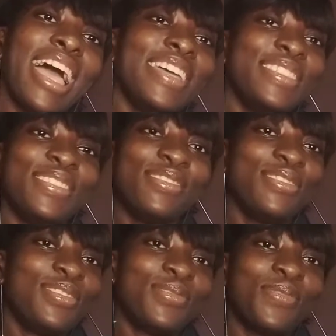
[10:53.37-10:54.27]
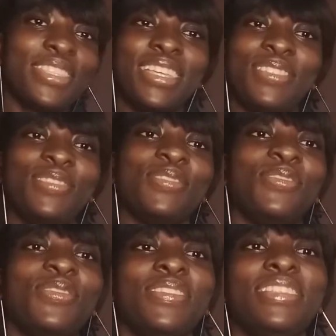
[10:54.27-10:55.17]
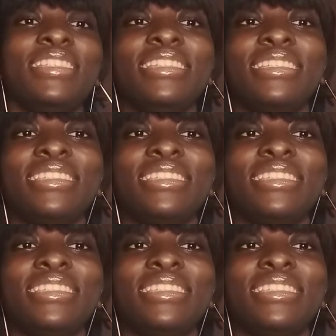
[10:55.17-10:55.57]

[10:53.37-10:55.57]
I just wanted to use it